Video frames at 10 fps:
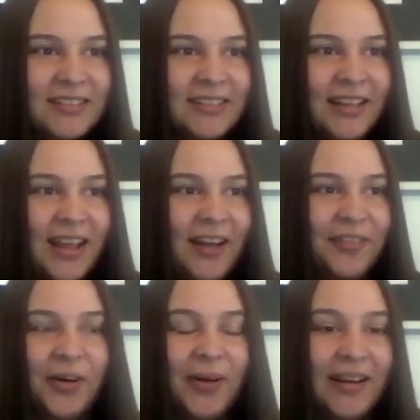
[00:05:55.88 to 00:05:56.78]
have
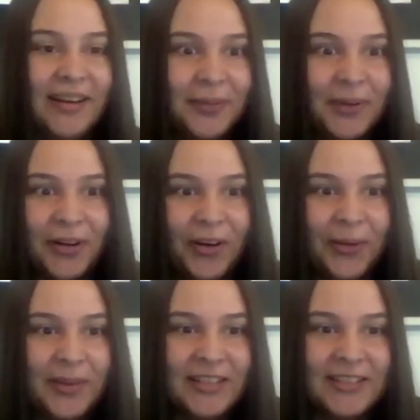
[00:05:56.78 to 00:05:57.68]
no idea what a
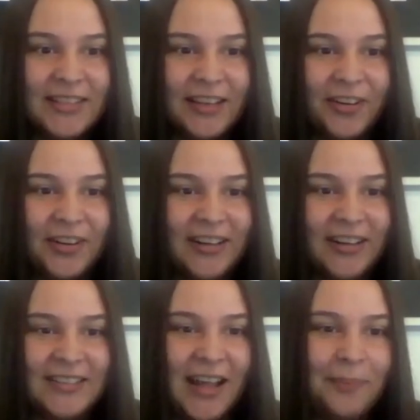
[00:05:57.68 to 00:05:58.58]
home is. They don't
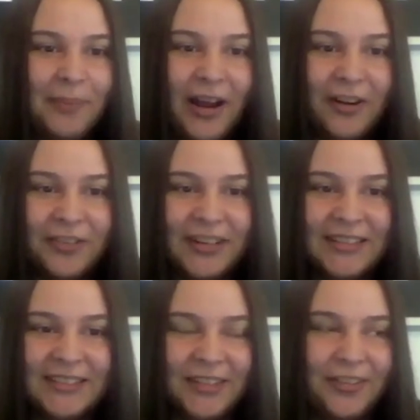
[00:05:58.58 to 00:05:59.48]
understand
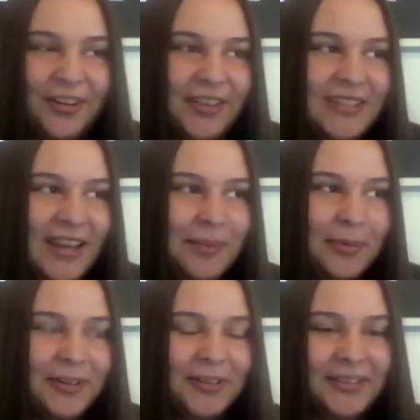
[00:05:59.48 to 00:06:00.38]
boundaries. They're on the
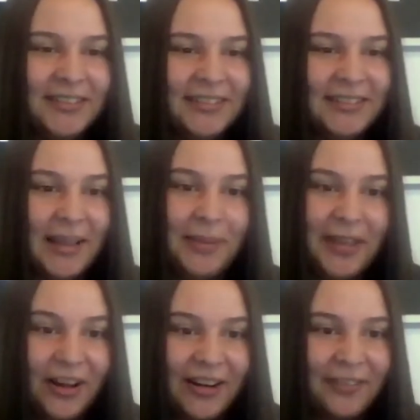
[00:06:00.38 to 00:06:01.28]
table. They pee
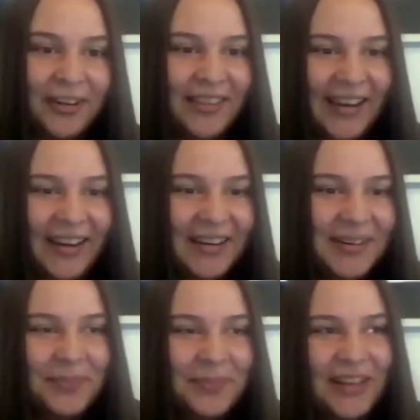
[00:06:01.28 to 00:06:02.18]
on everything. But